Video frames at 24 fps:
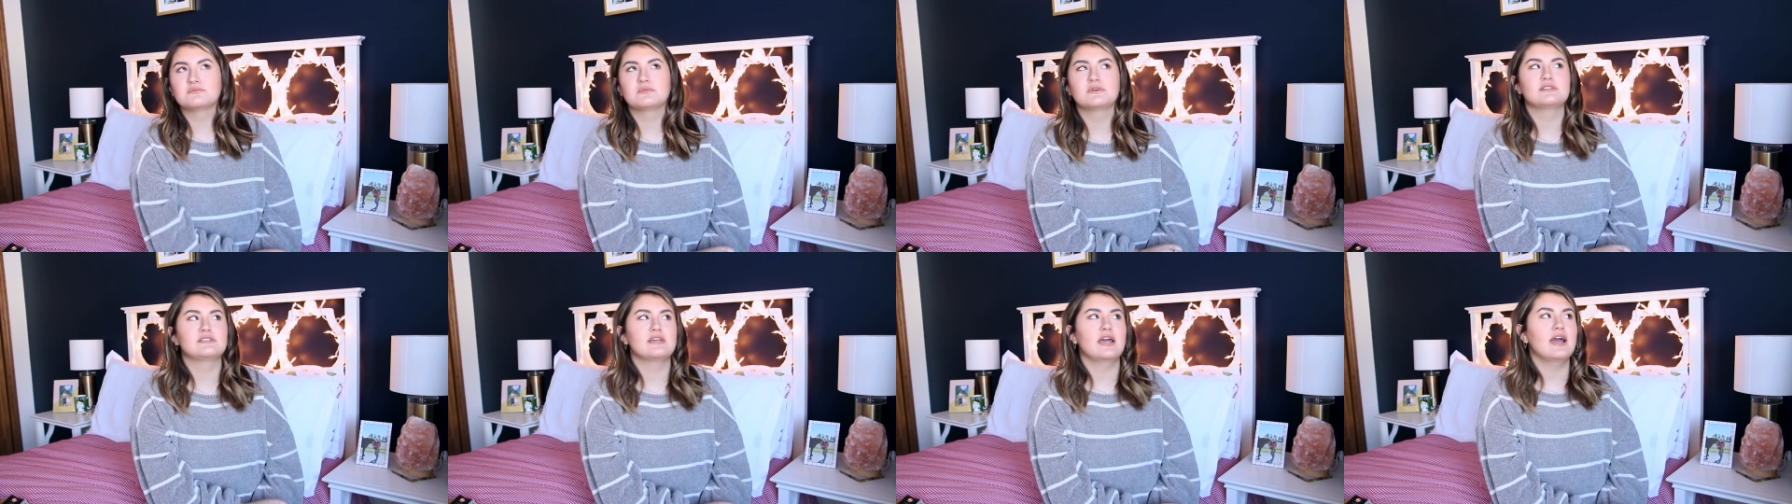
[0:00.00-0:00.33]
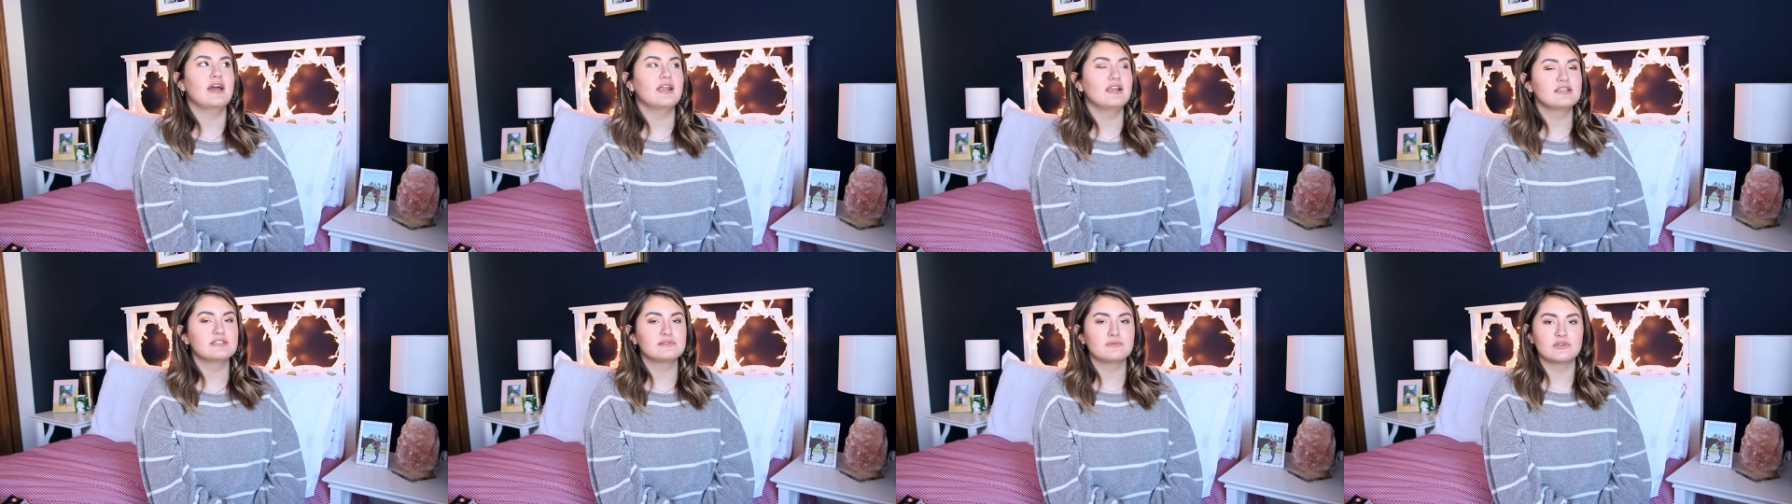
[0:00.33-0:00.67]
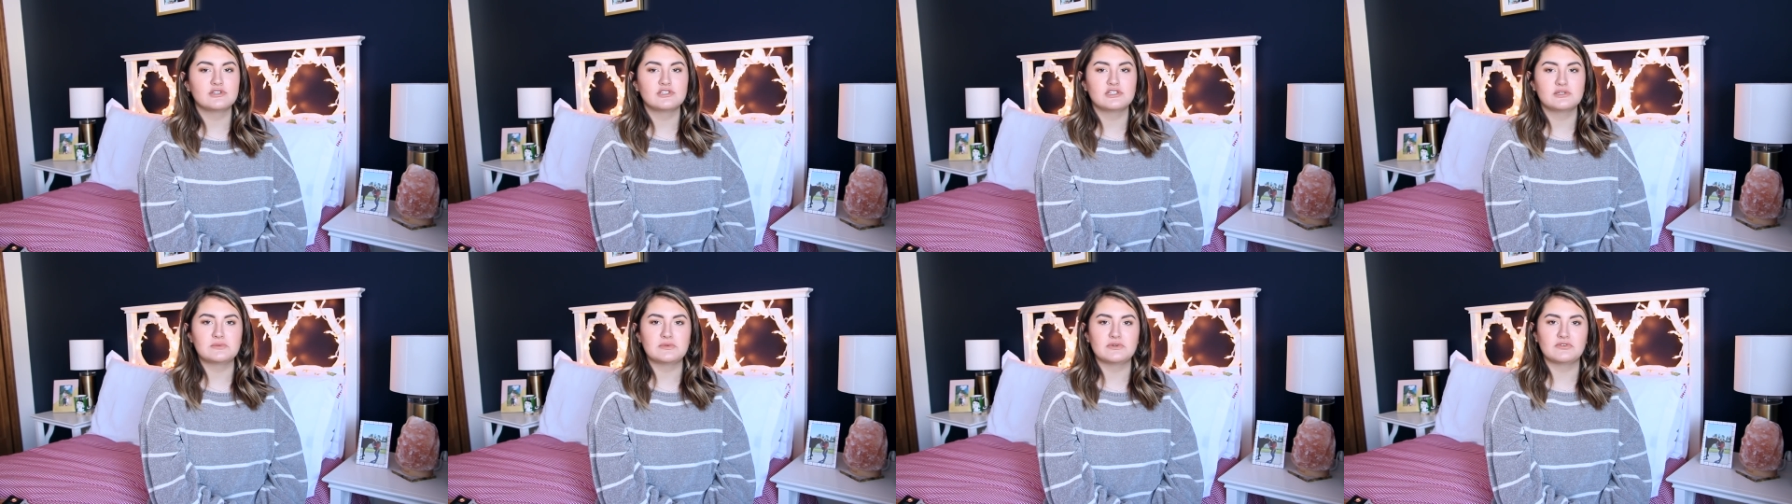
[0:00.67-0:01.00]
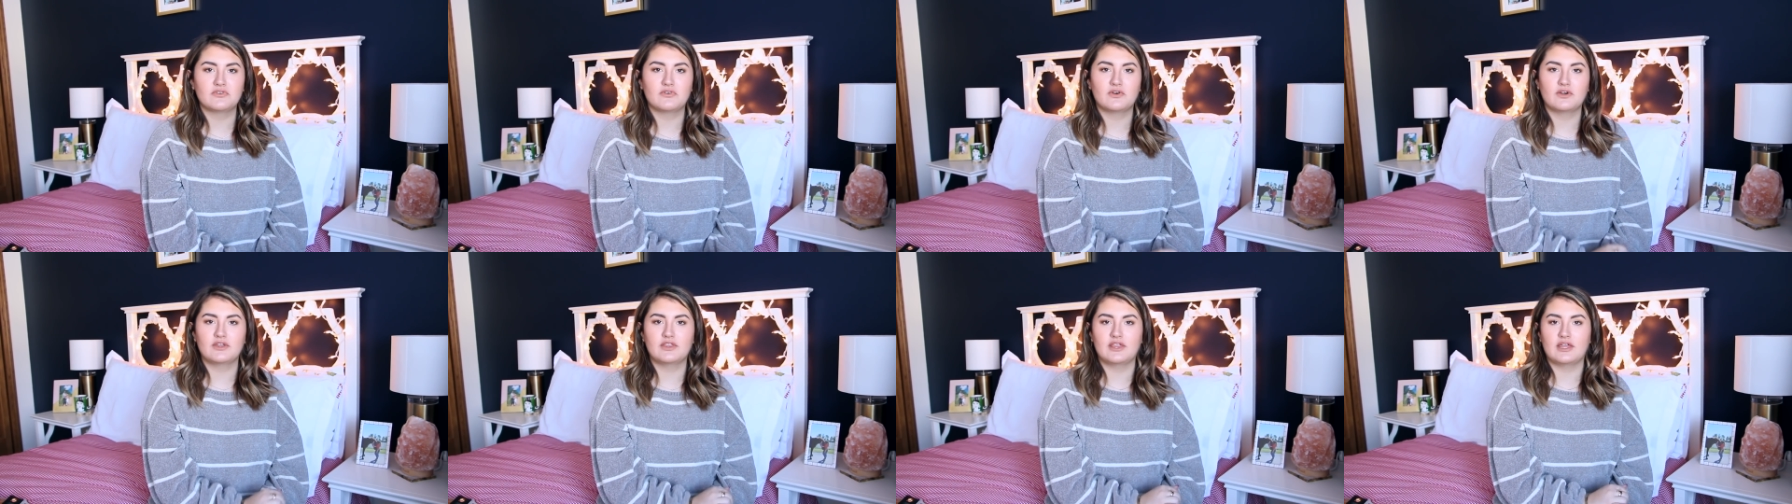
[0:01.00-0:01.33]
my dad has mentioned
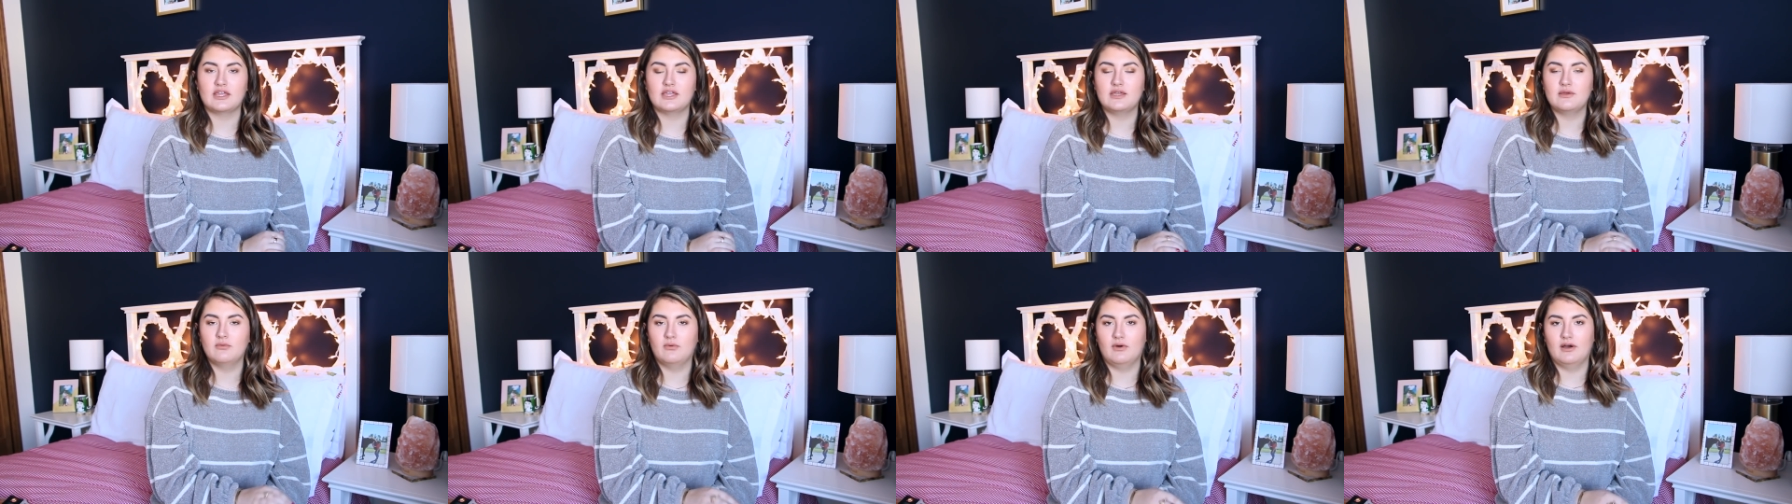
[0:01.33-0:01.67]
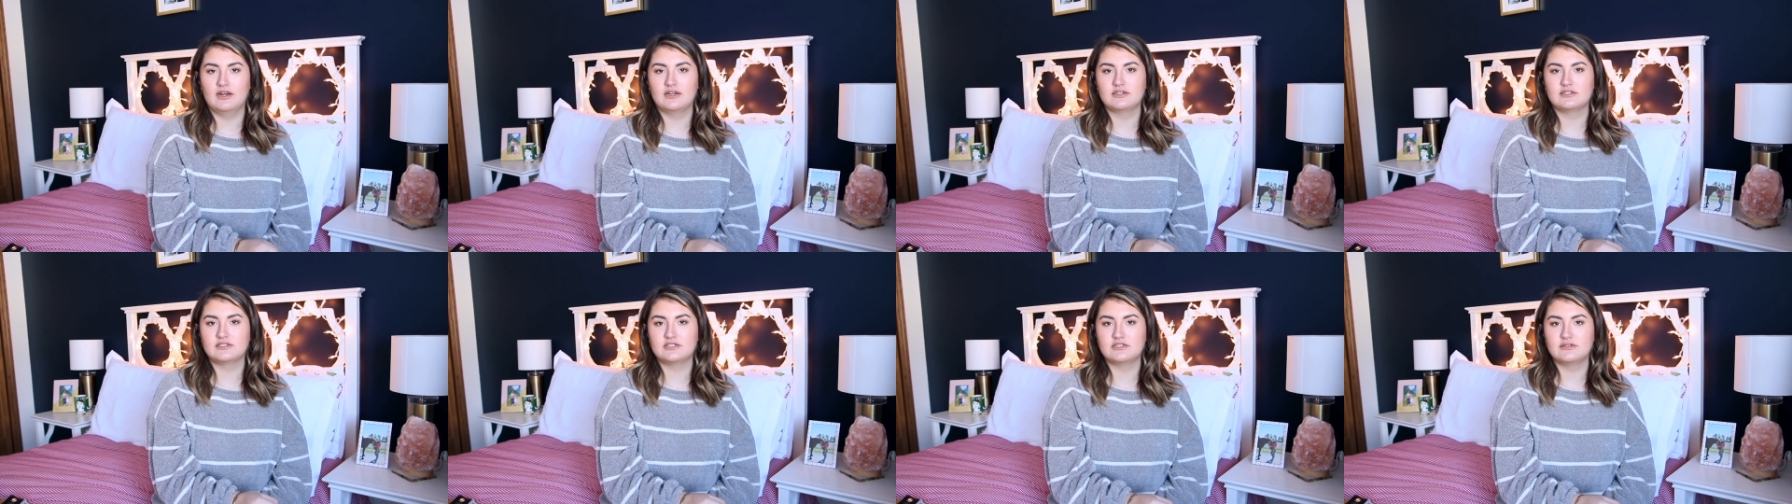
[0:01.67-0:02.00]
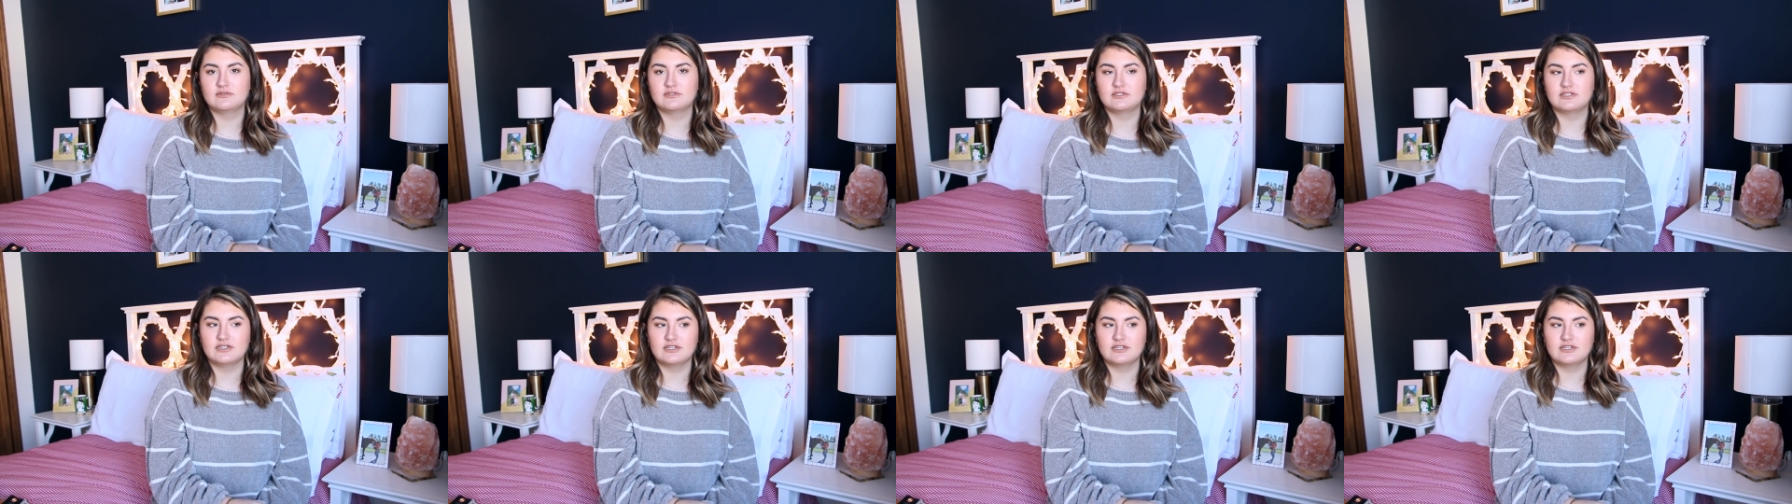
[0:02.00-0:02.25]
before that he wanted to do a